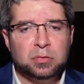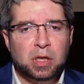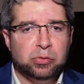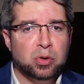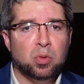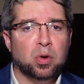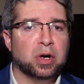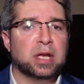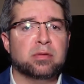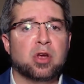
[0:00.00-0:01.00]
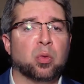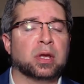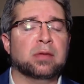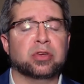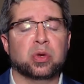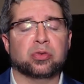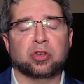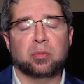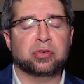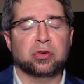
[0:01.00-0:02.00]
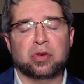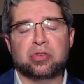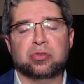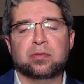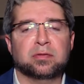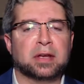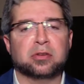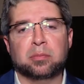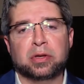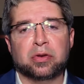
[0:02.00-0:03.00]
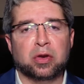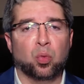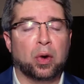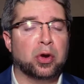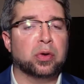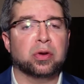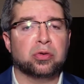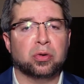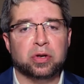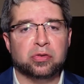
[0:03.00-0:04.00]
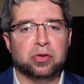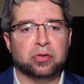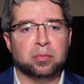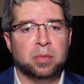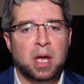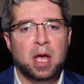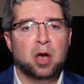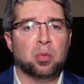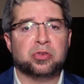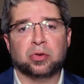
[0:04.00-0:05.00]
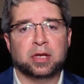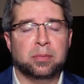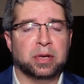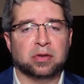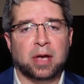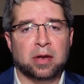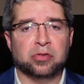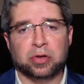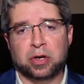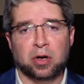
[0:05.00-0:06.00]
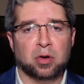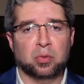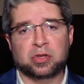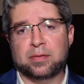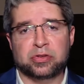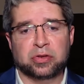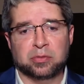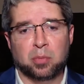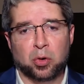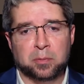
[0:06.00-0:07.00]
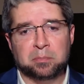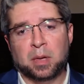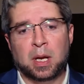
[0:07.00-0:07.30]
So don't worry, even though we're giving you so much additional flexibility in where you can control your system, we're still keeping it tight and secure, which obviously is important.